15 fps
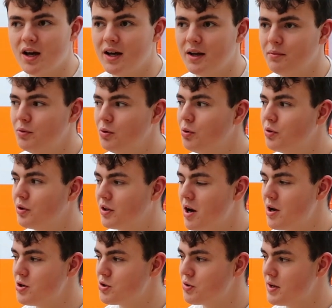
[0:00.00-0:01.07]
Northern
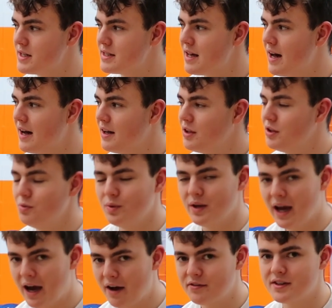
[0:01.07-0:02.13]
countries, that
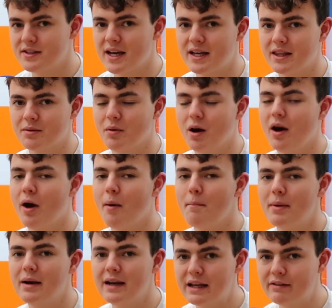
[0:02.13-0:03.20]
we have to take them
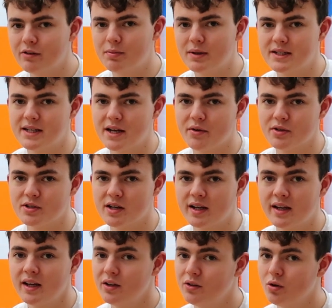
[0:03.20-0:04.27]
unbelievably
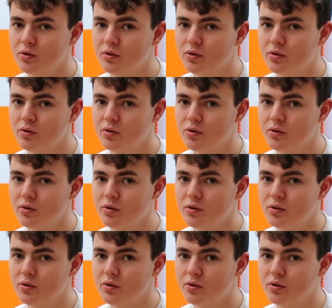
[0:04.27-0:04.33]
seriously.